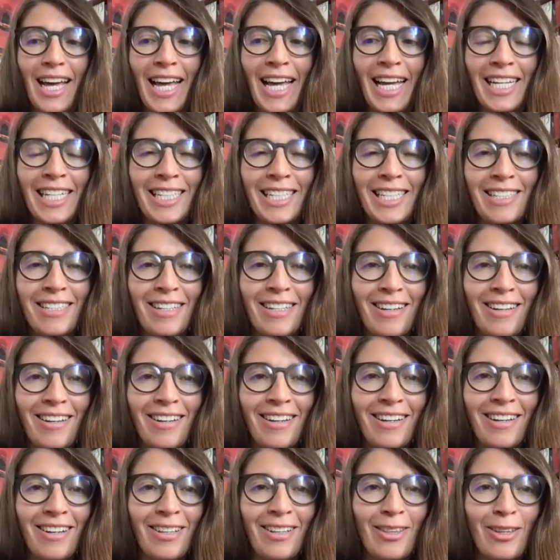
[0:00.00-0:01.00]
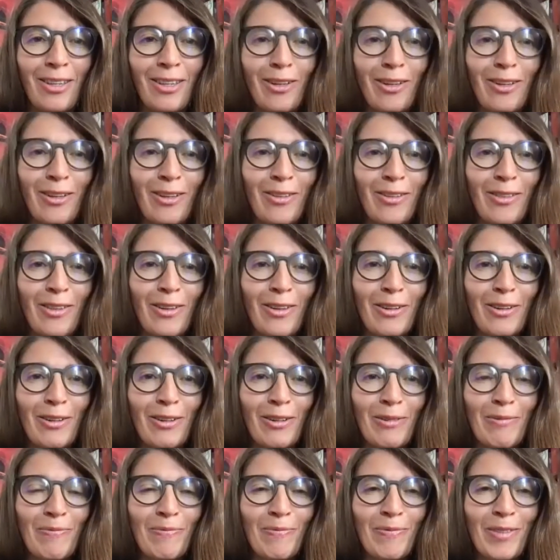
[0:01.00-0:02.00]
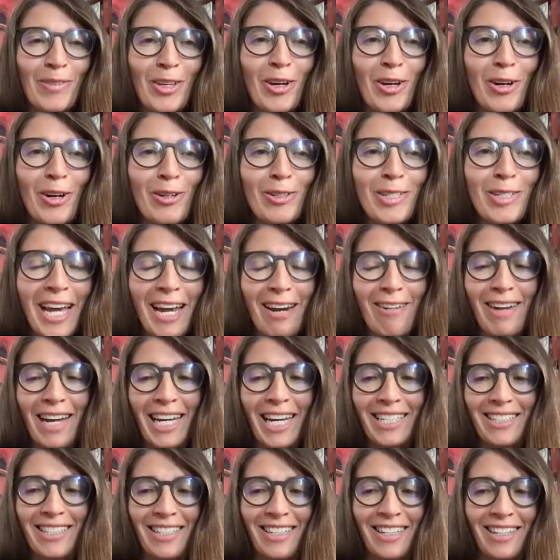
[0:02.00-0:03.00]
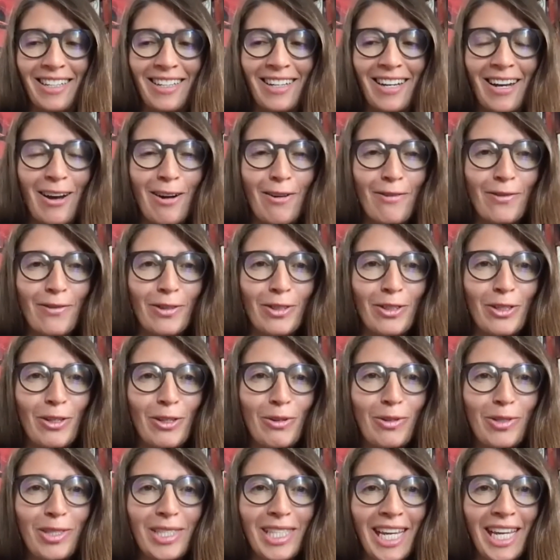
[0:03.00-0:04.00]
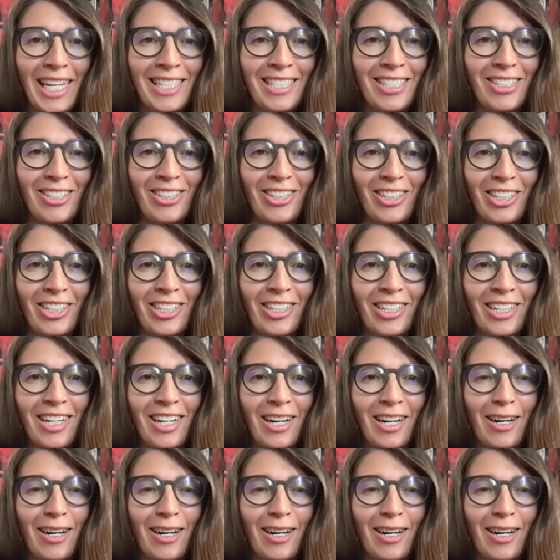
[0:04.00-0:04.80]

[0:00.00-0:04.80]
and the co-director of a new center